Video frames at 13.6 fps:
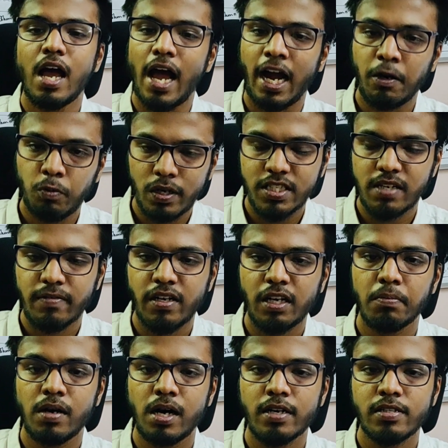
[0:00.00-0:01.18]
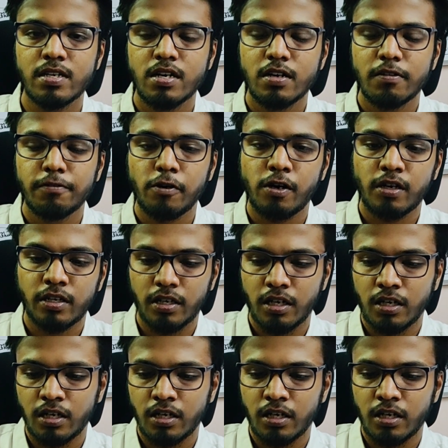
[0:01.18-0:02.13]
and 170 marks for